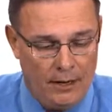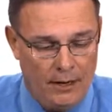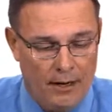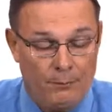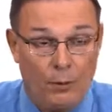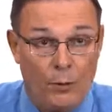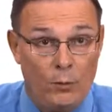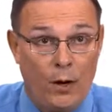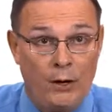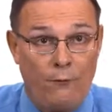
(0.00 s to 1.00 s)
But we
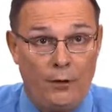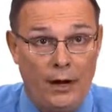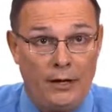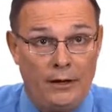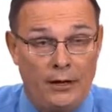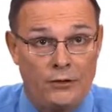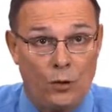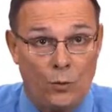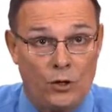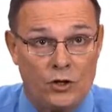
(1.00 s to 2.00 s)
want to find, as our
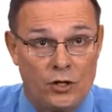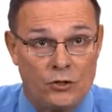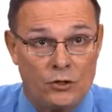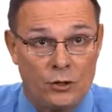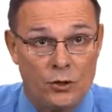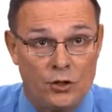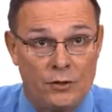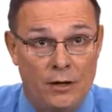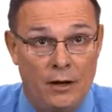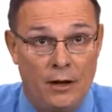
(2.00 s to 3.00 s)
worksheet solution,